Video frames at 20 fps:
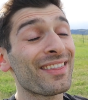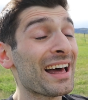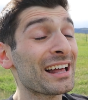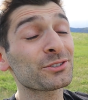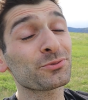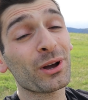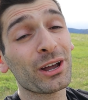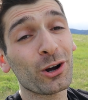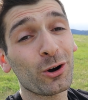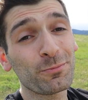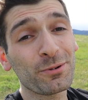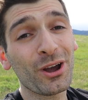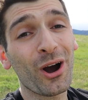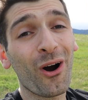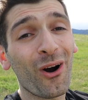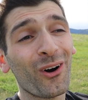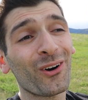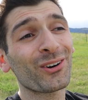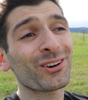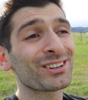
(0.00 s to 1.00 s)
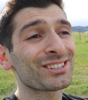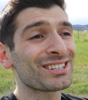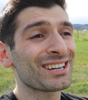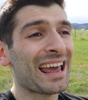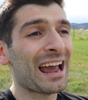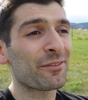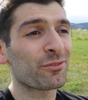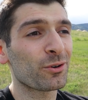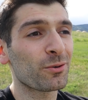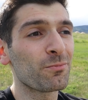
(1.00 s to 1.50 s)
and that's why it will be hard
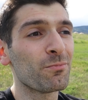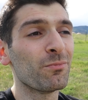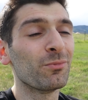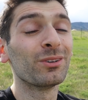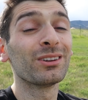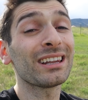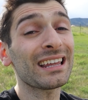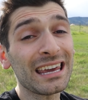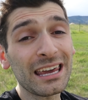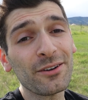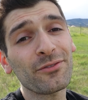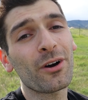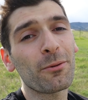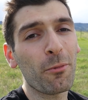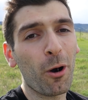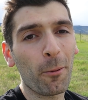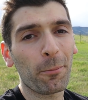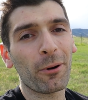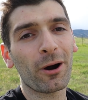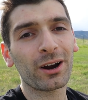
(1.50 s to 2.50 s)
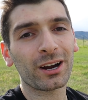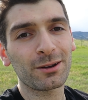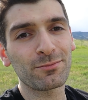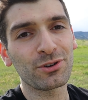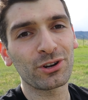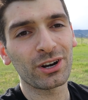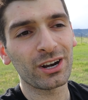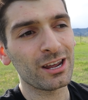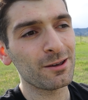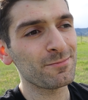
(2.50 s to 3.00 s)
to ever leave a Mopar
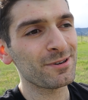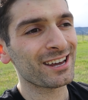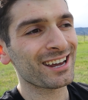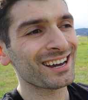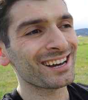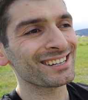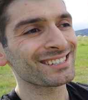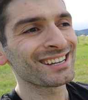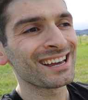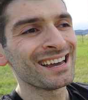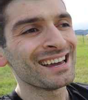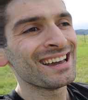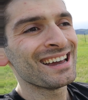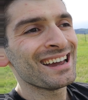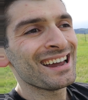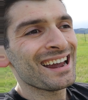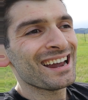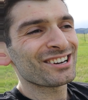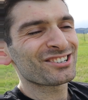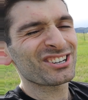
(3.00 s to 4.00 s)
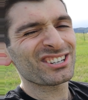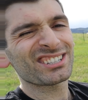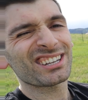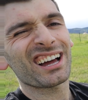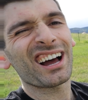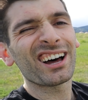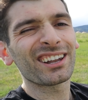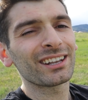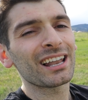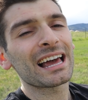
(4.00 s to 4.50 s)
community, because it's just
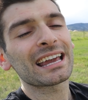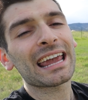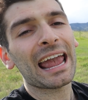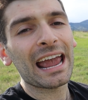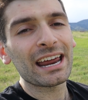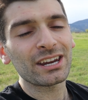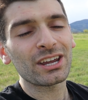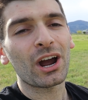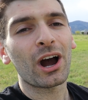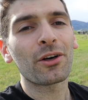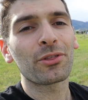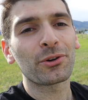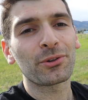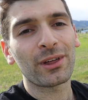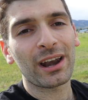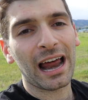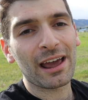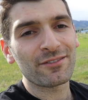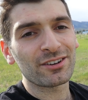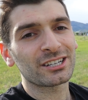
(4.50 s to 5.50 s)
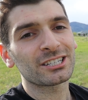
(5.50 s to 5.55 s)
unlike any other that I've